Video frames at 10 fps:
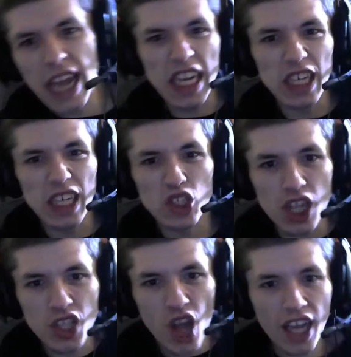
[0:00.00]
he just started
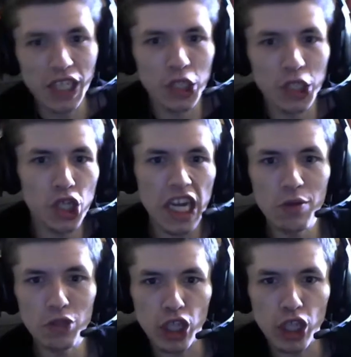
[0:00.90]
talking shit, he was
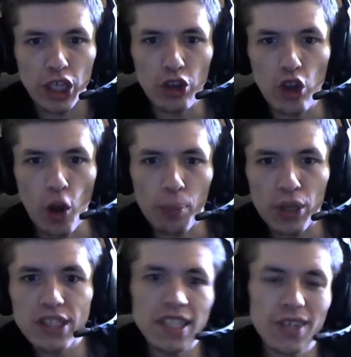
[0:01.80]
just like, "You little pussy" or